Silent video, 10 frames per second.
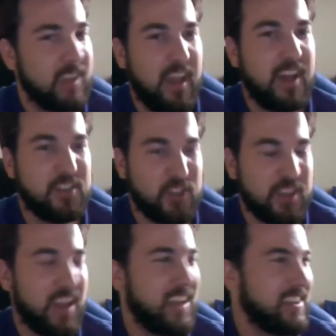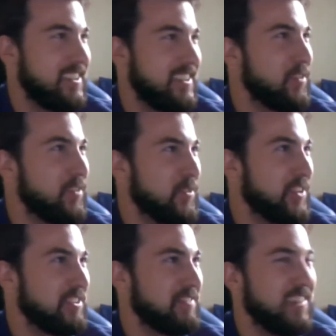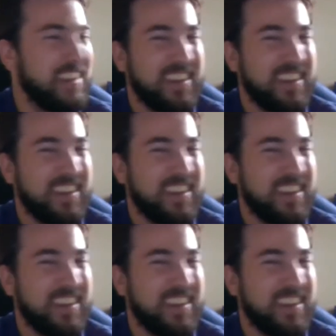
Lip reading: I took that. It was awesome.